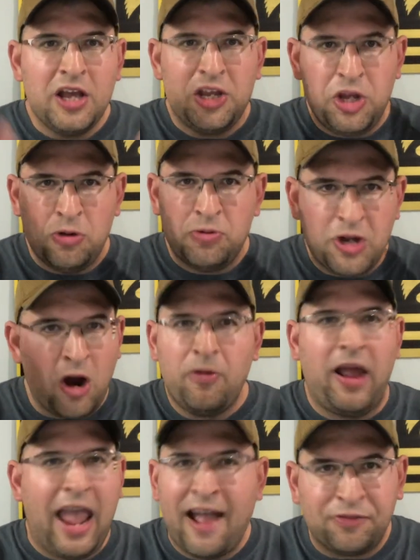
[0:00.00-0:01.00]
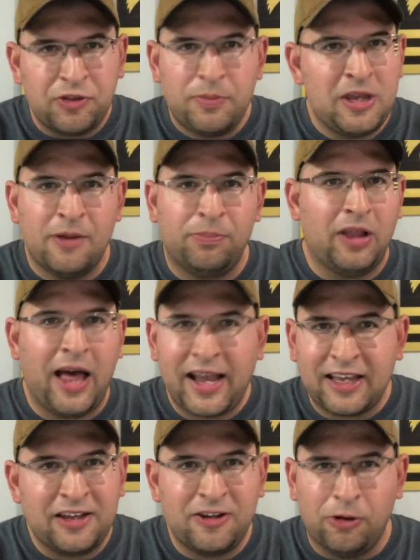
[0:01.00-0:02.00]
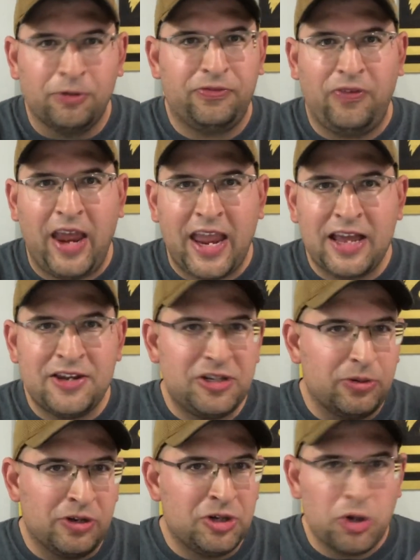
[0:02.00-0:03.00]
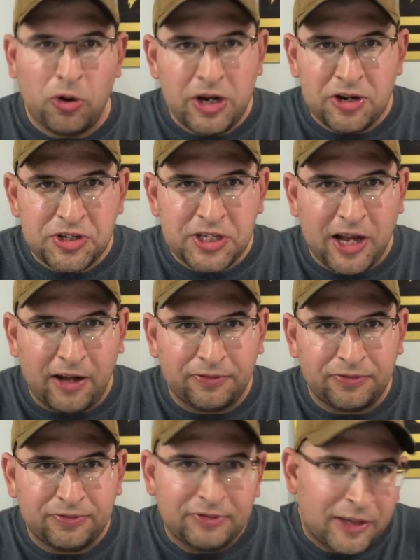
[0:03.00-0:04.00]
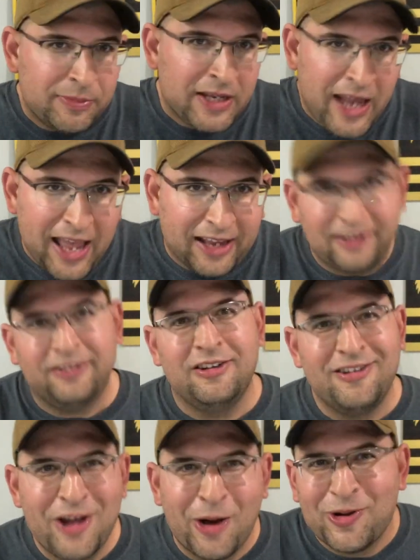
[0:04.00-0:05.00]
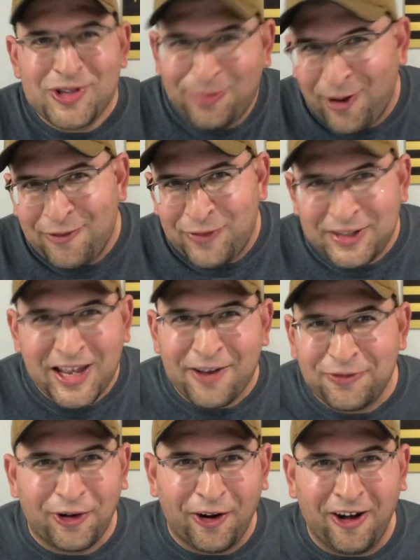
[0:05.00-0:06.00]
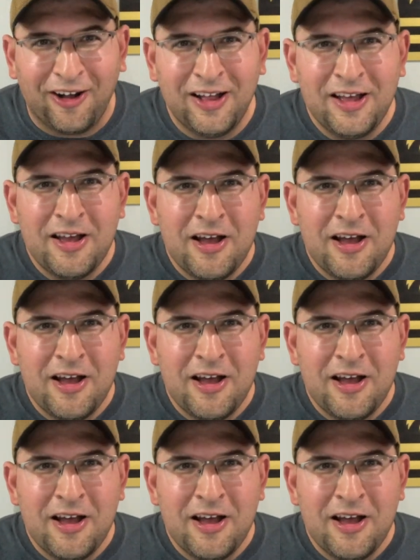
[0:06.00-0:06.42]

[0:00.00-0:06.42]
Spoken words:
You don't have to be a black and gold fan to enjoy yourself. I mean, hey, no one's perfect after all.